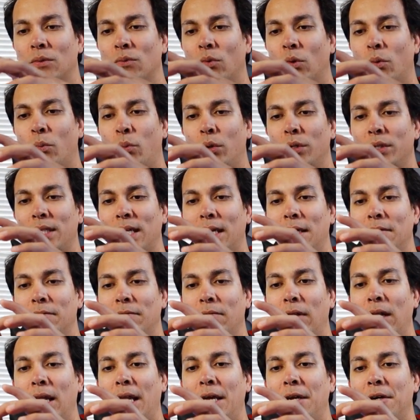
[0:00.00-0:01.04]
We'll put that
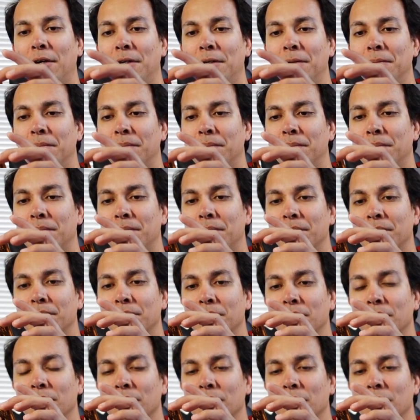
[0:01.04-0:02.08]
later.
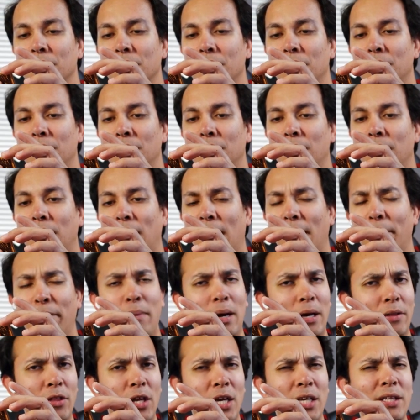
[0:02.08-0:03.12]
I
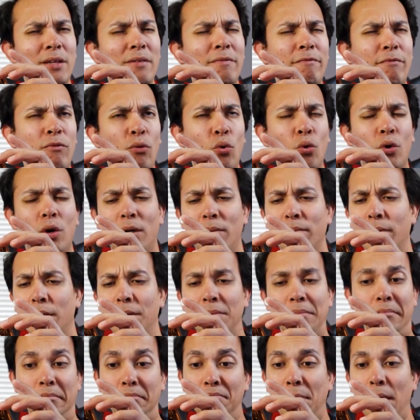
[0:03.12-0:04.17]
thought I did four,
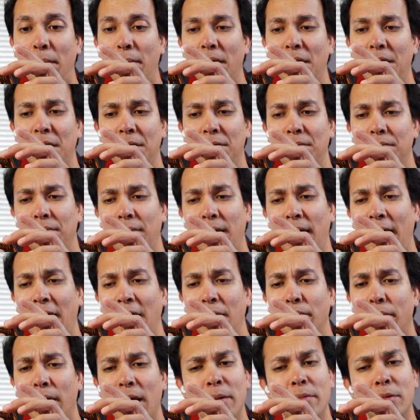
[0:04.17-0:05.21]
but maybe I did
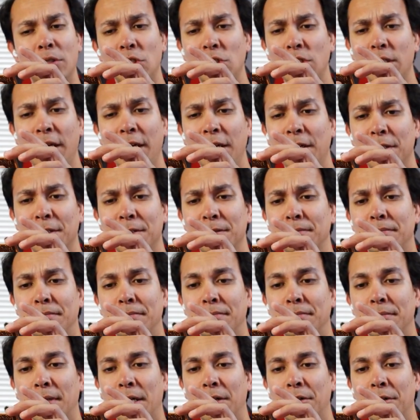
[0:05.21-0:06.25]
eight by mistake.
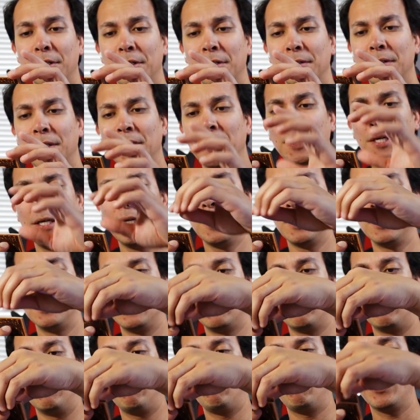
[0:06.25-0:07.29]
I don't know.
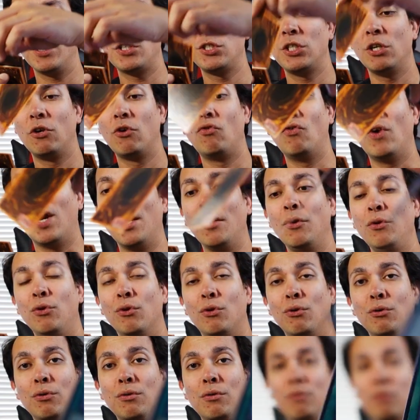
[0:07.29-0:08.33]
The Reflection
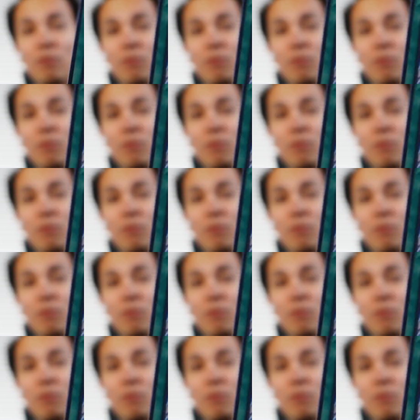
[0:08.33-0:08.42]
Rondo.